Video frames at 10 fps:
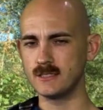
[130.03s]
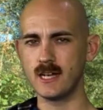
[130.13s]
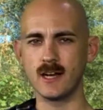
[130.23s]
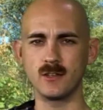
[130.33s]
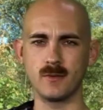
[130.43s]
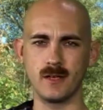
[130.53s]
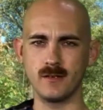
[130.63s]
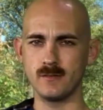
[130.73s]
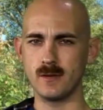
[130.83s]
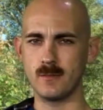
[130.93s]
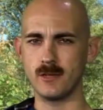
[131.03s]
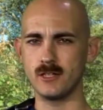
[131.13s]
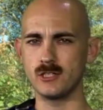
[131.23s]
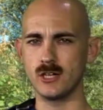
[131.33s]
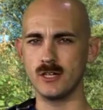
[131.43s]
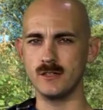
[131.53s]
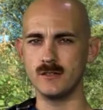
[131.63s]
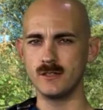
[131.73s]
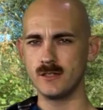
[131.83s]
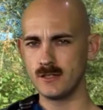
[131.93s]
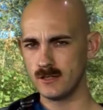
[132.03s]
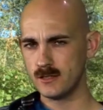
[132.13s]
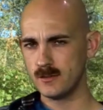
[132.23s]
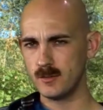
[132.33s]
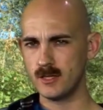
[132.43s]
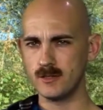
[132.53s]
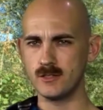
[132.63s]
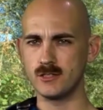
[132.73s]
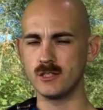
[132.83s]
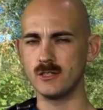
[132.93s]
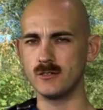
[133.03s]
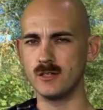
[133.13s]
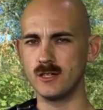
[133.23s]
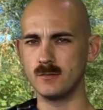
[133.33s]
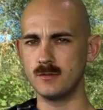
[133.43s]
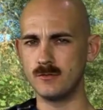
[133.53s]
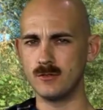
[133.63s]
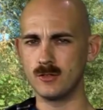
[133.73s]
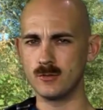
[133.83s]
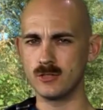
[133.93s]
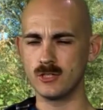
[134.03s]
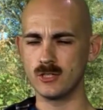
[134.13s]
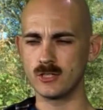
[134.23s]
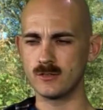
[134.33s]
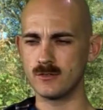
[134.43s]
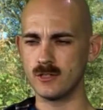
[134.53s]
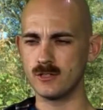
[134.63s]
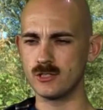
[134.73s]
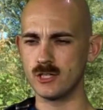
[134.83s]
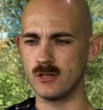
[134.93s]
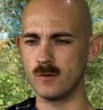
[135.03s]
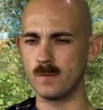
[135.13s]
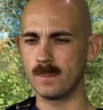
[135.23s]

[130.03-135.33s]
hanging out with my buddy Sean, been on the show before, Dirk, friend of the show,